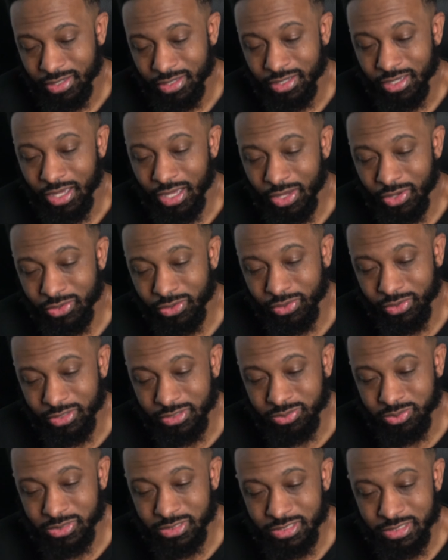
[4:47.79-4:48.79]
I don't know.
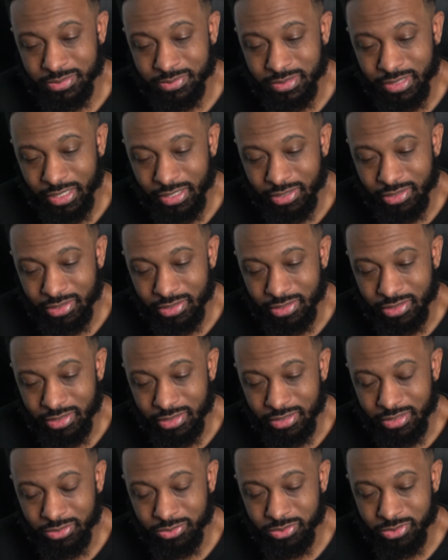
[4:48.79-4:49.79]
This one seems like
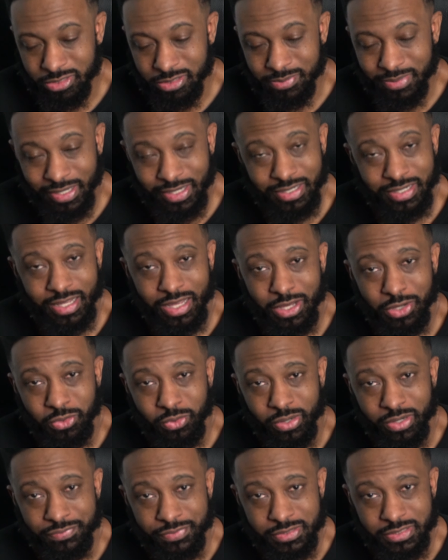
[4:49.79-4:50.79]
a this one seems like a
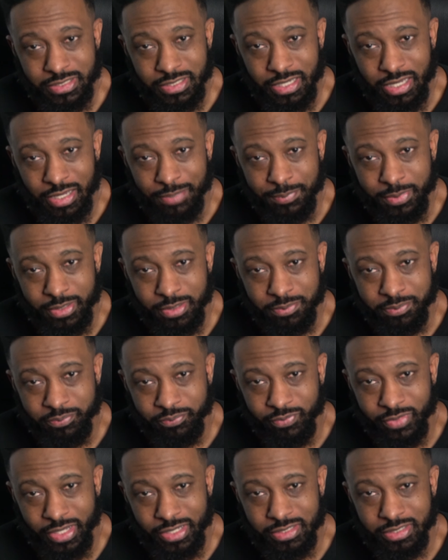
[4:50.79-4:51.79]
downgrade for T.I. Man,
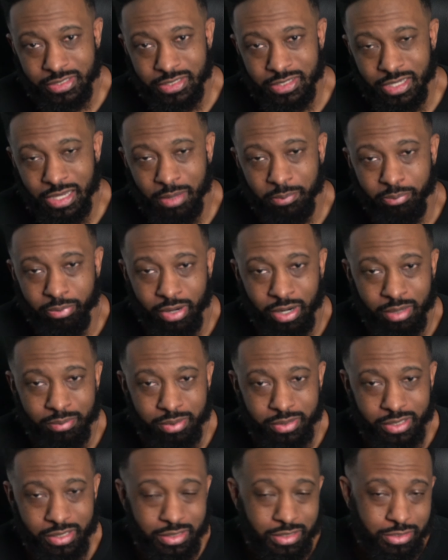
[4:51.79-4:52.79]
like T.I.
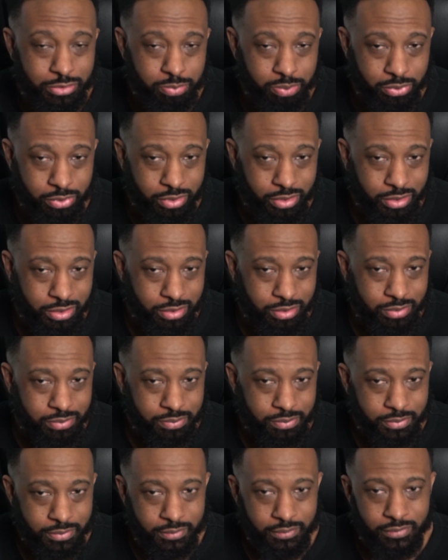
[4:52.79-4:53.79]
probably at this point
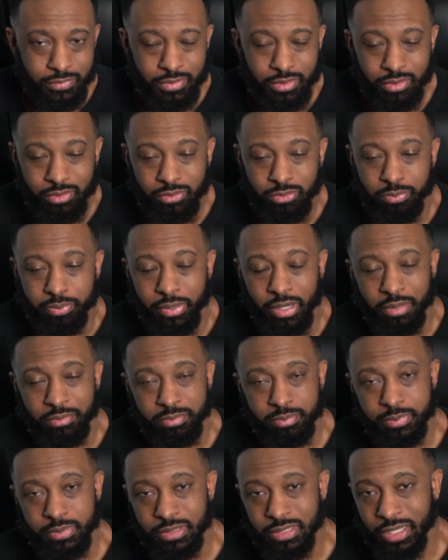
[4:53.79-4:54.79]
would
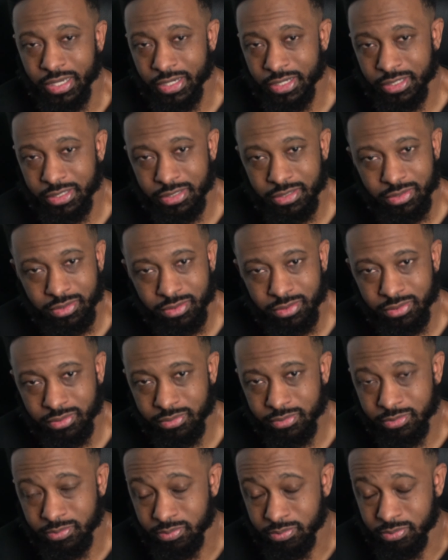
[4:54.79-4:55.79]
probably be like,
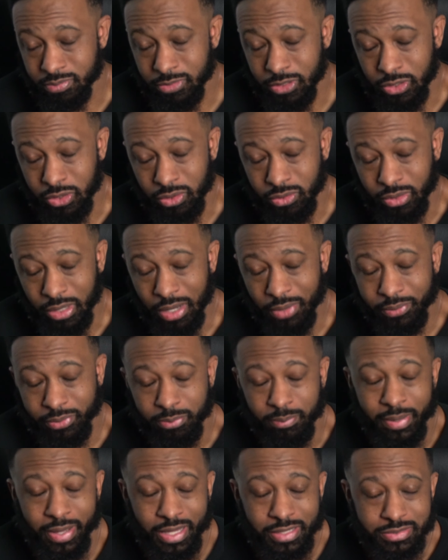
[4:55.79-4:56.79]
you know, I would
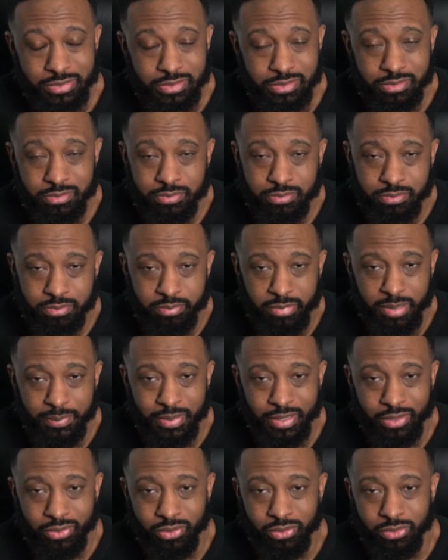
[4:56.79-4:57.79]
imagine maybe
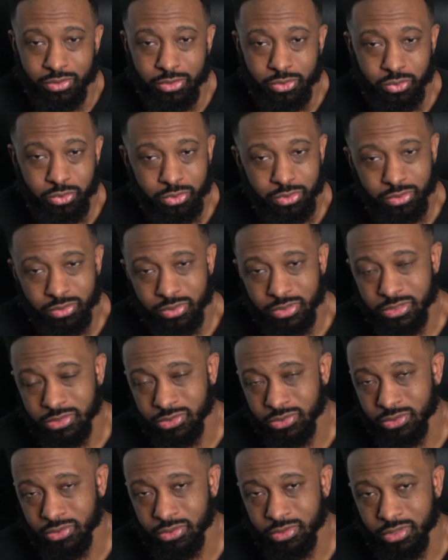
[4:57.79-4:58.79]
like on a
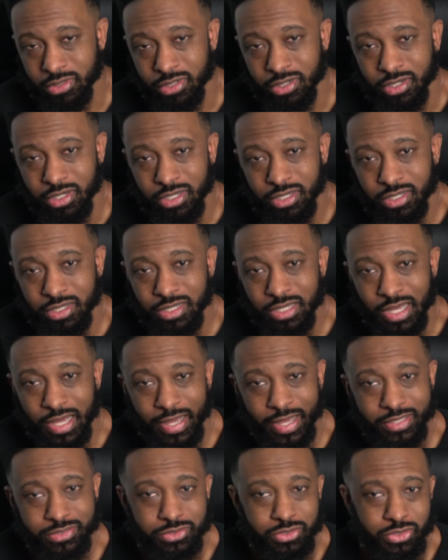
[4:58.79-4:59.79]
Ludacris or
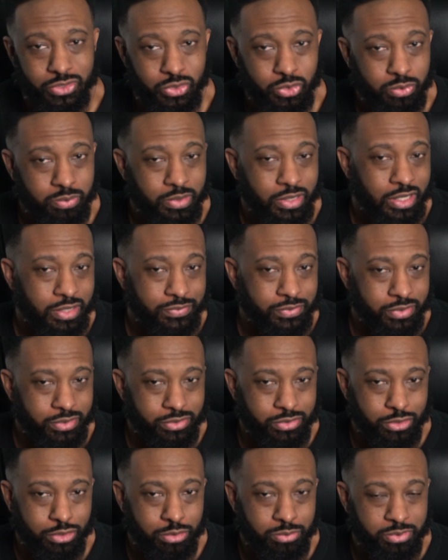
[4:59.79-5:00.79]
Ice Cube level
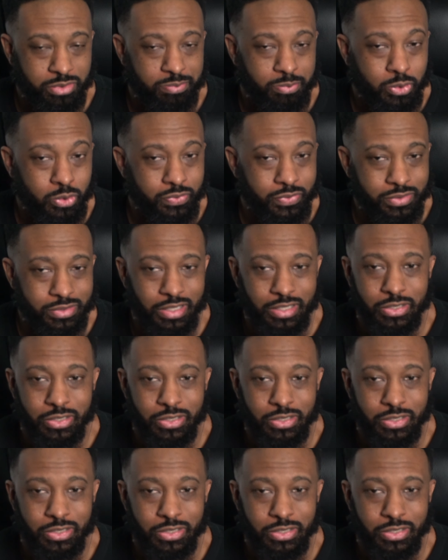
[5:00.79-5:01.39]
in terms of movies.